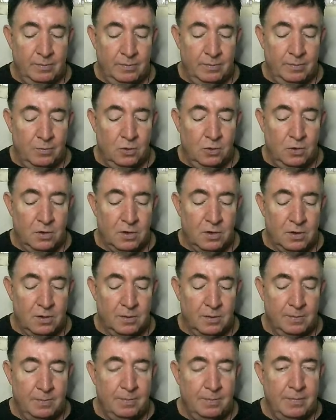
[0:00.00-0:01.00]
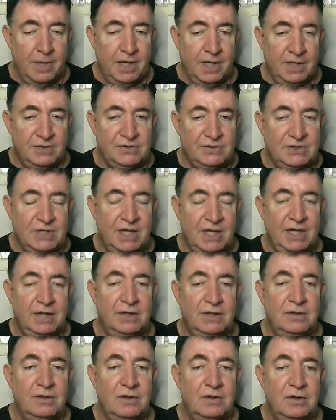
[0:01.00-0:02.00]
more
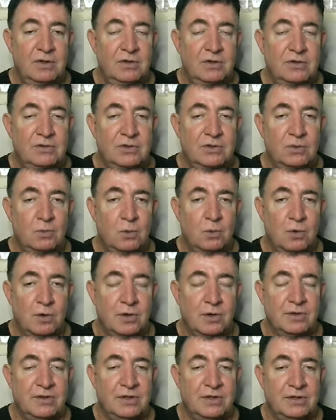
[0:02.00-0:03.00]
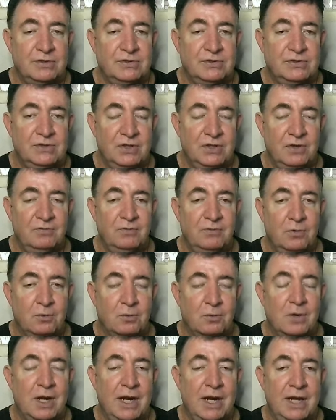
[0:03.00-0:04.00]
menacing toward the civil
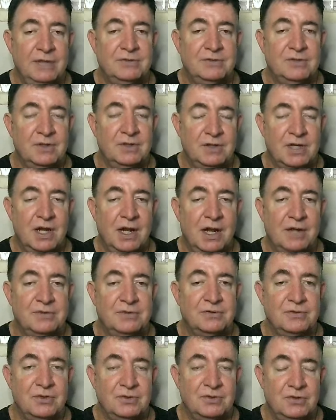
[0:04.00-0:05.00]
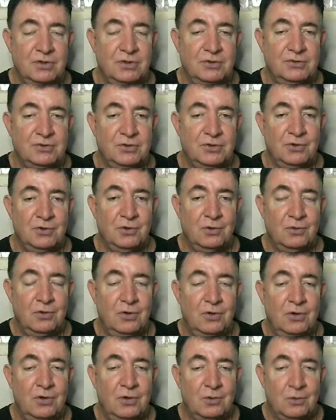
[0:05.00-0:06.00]
rights and constitutional
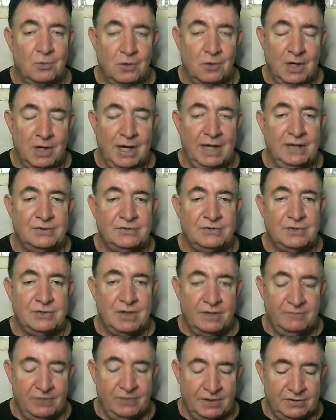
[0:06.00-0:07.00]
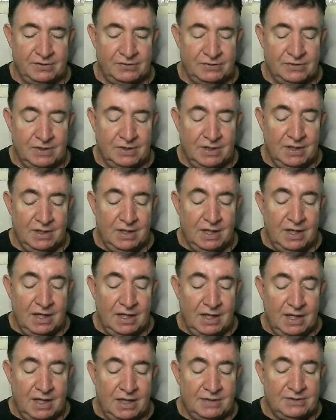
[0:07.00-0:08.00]
rights of its
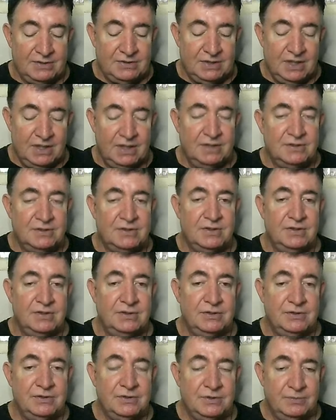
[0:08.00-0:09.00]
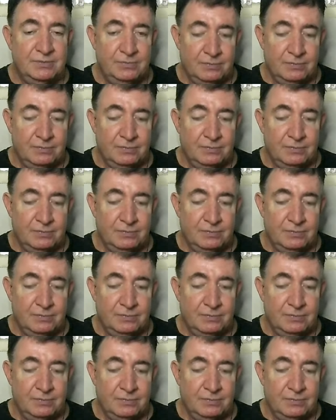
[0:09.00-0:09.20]
uh, citizens.